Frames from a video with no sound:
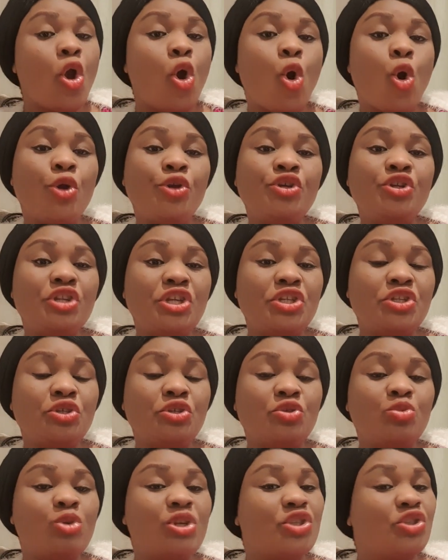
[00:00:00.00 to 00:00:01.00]
All you need
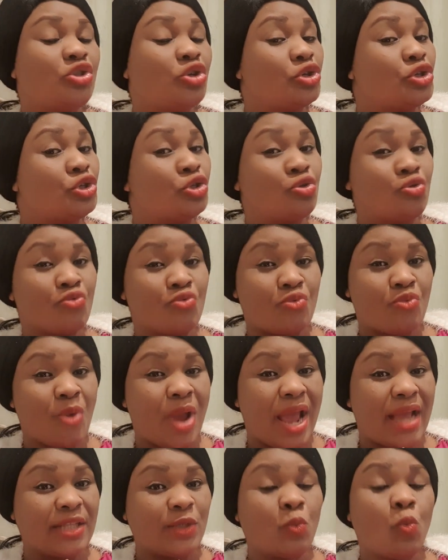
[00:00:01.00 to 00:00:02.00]
to do is just to
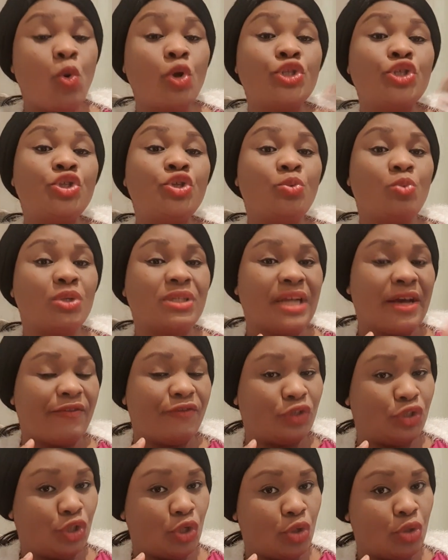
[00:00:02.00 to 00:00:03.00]
write what you would
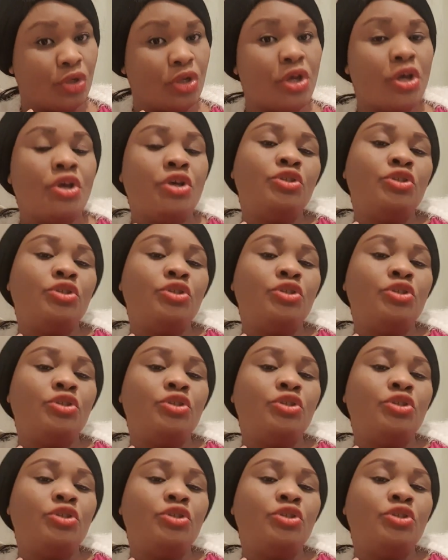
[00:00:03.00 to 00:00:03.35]
have done.